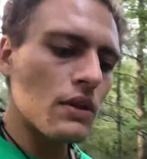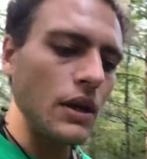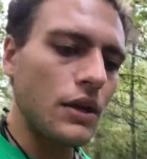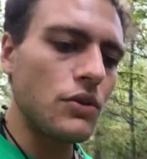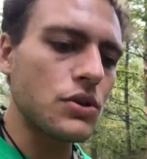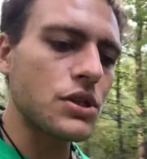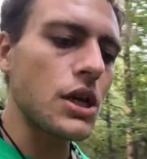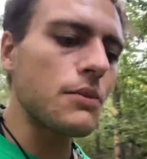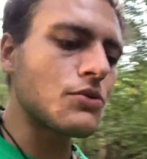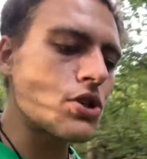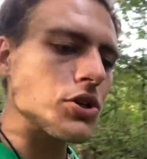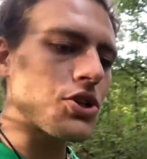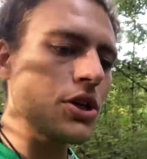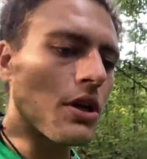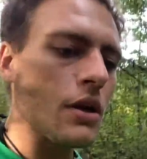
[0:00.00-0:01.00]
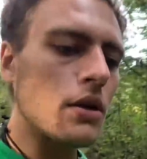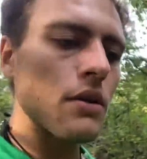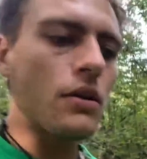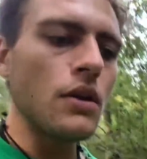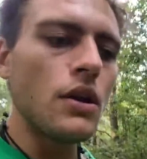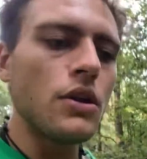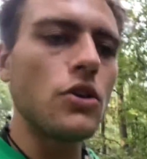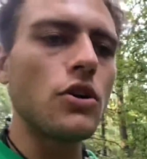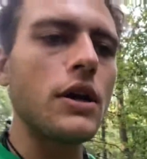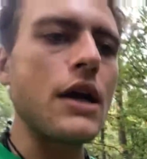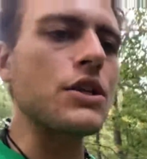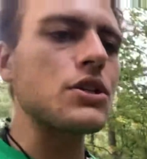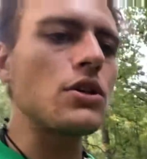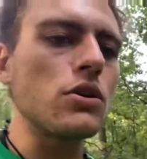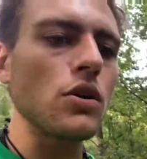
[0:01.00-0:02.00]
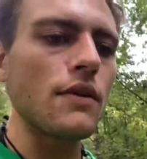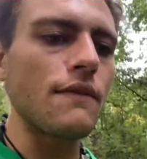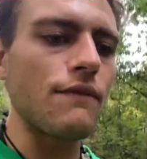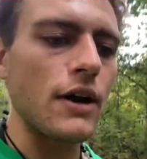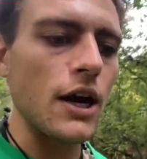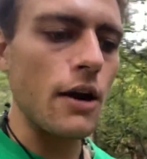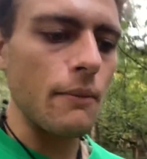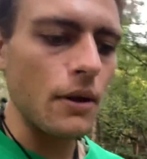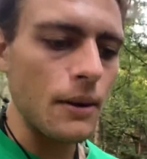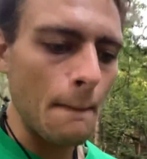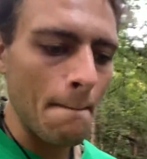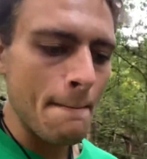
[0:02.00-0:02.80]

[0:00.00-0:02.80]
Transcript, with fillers: and you stop judging your external environment